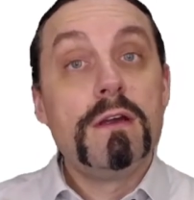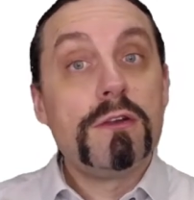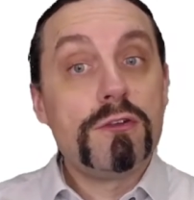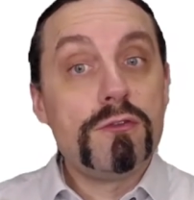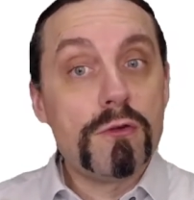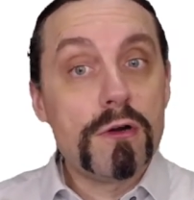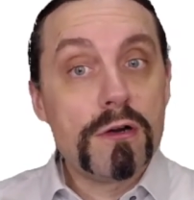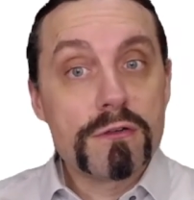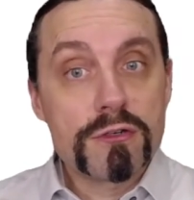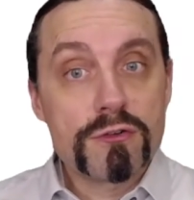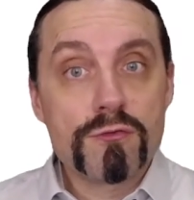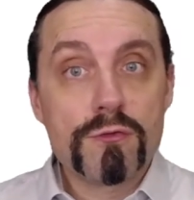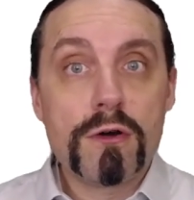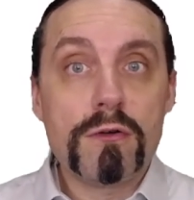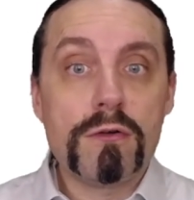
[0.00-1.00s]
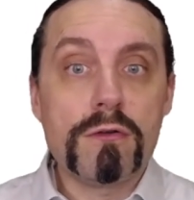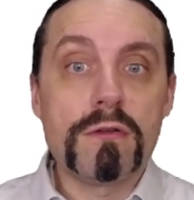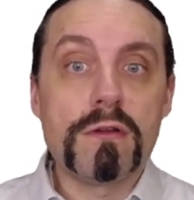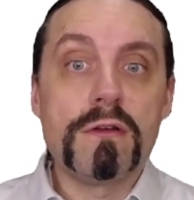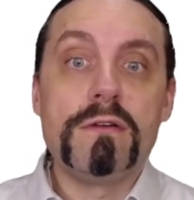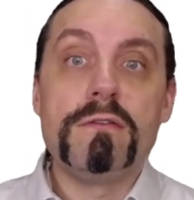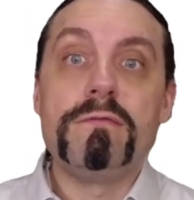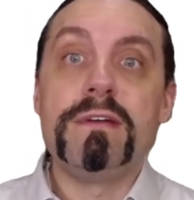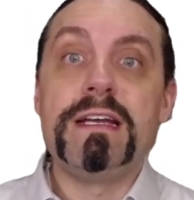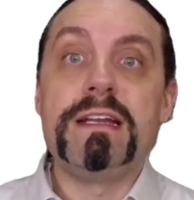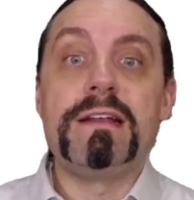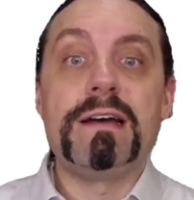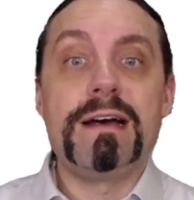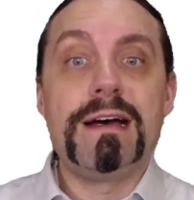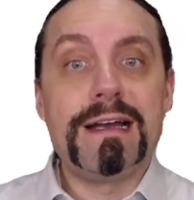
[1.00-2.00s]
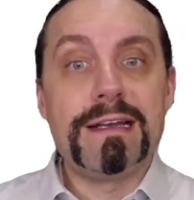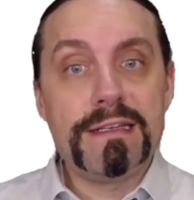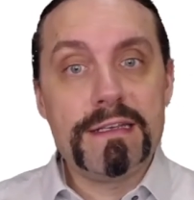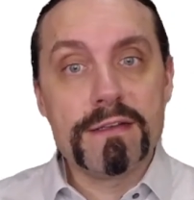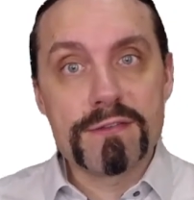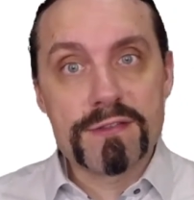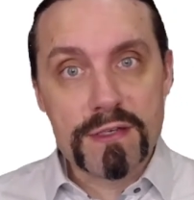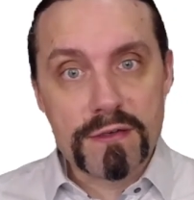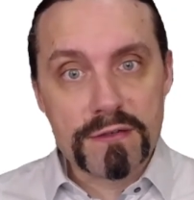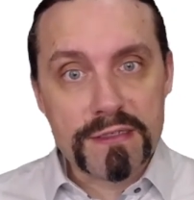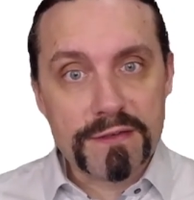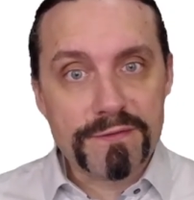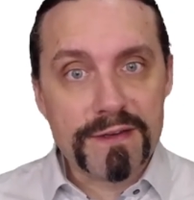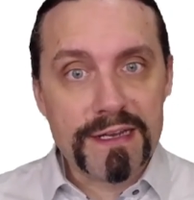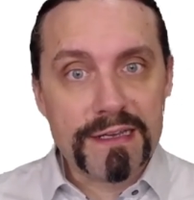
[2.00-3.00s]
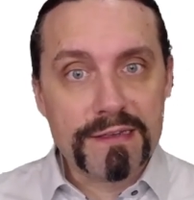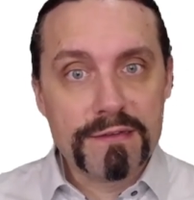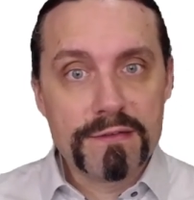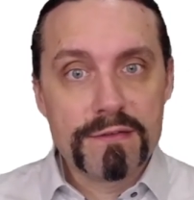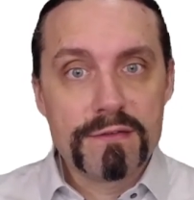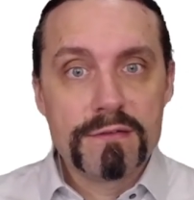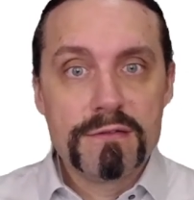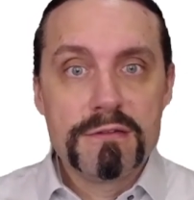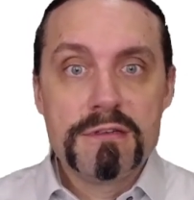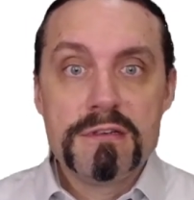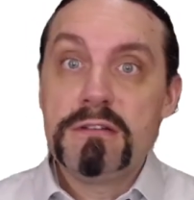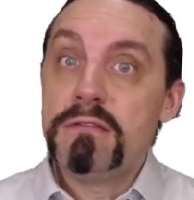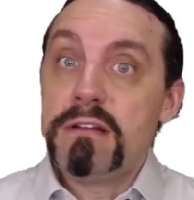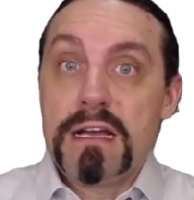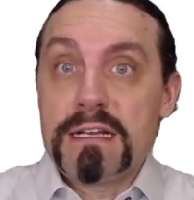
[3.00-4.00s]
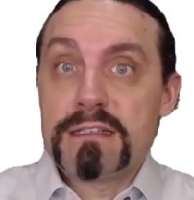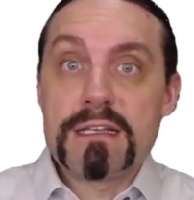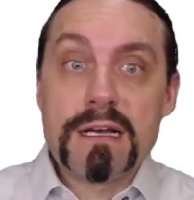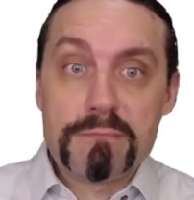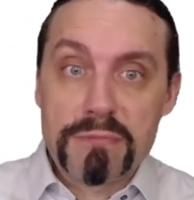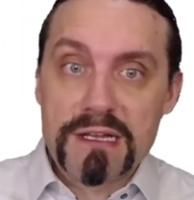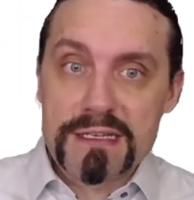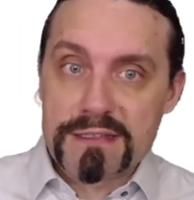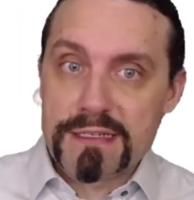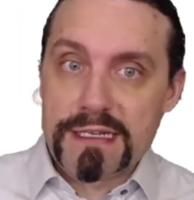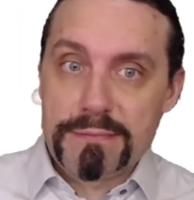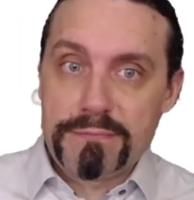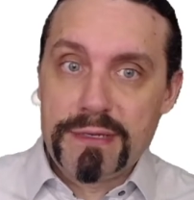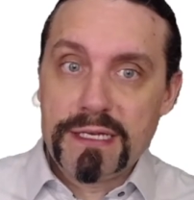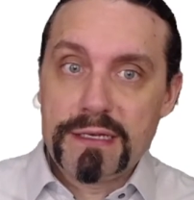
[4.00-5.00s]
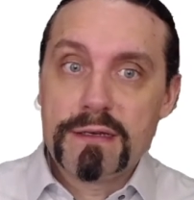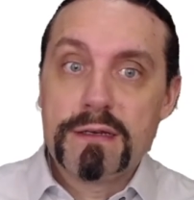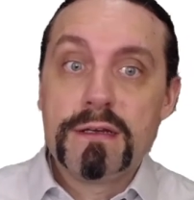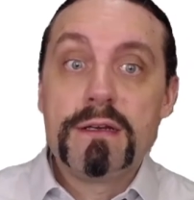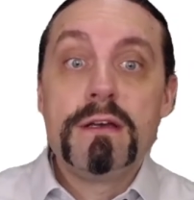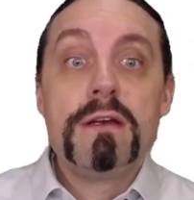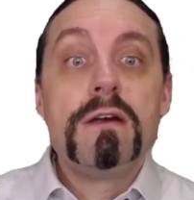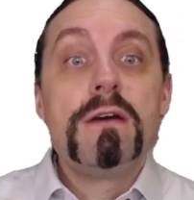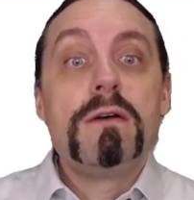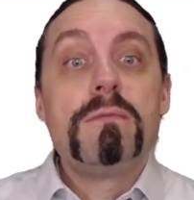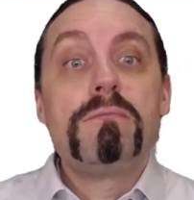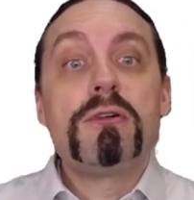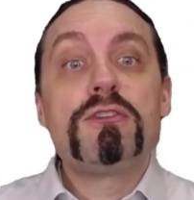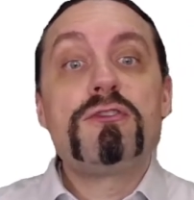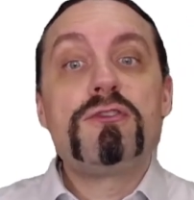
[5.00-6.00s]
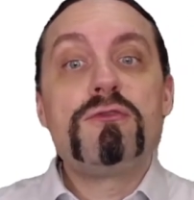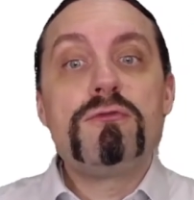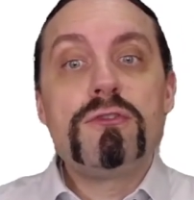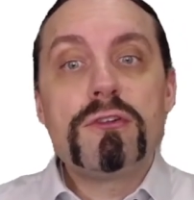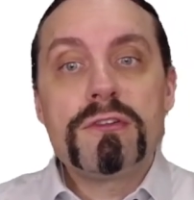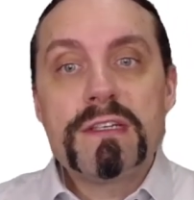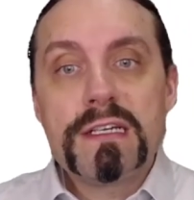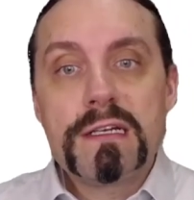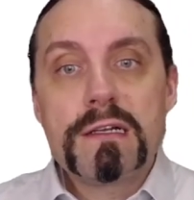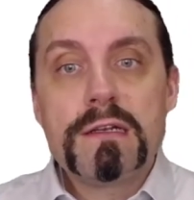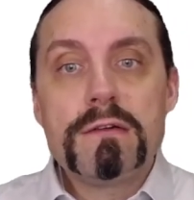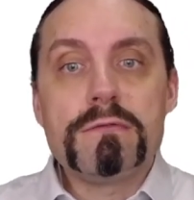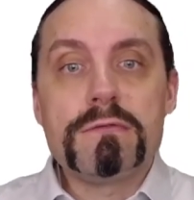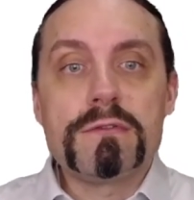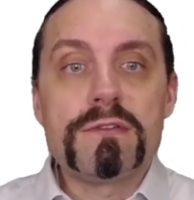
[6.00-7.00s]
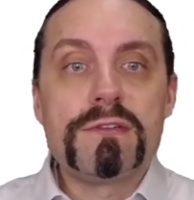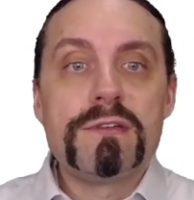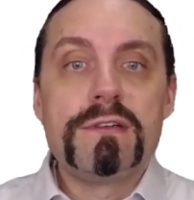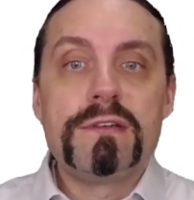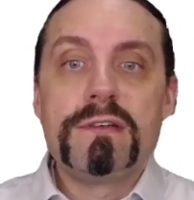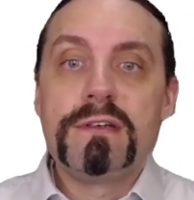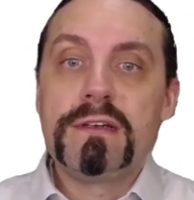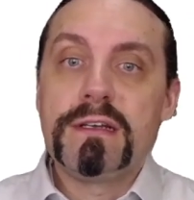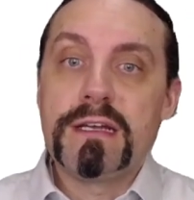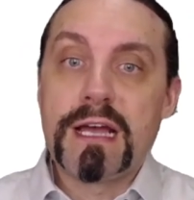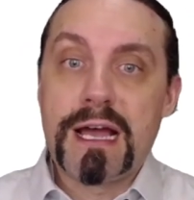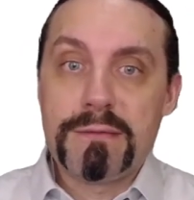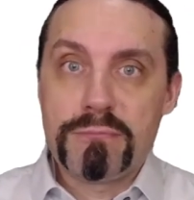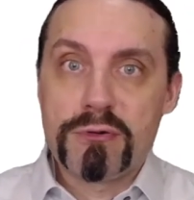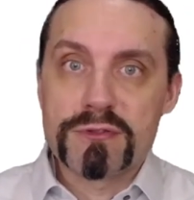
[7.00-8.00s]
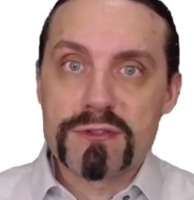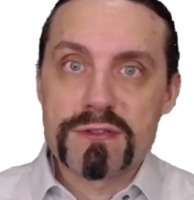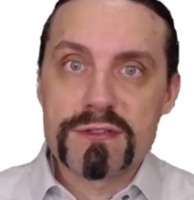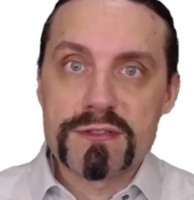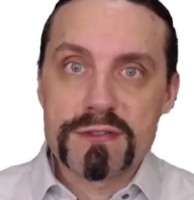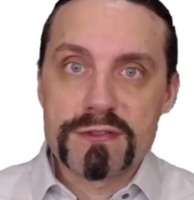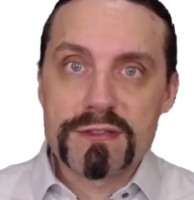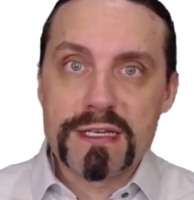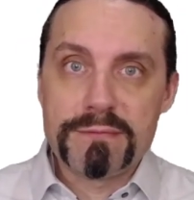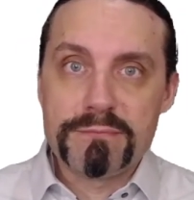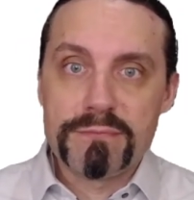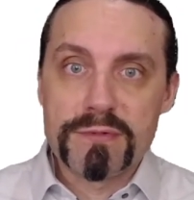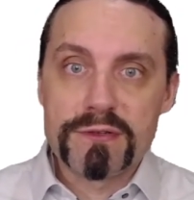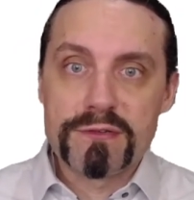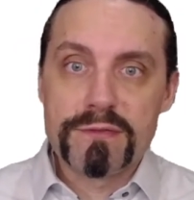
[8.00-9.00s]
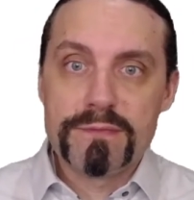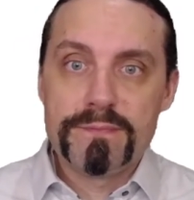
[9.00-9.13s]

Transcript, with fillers: You are a crawl when ideas are defined, example as an epic, but do not include a hypothesis statement.